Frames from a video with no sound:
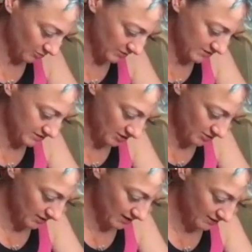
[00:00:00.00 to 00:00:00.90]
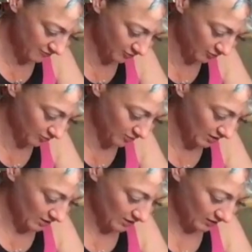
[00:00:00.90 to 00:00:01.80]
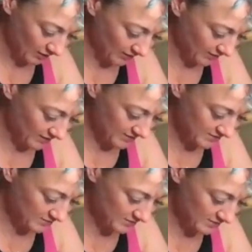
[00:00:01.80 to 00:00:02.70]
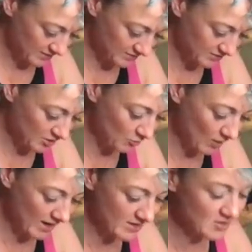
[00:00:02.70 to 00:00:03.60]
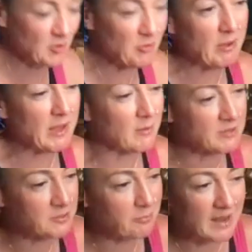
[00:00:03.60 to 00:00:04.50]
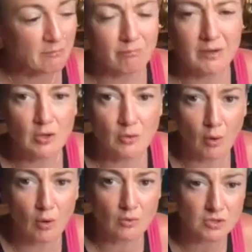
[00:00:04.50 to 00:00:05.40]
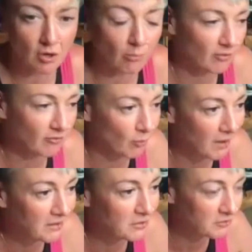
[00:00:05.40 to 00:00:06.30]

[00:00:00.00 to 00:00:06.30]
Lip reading: got to be so careful. Like there's no way that you'd be able to paint blue on top of where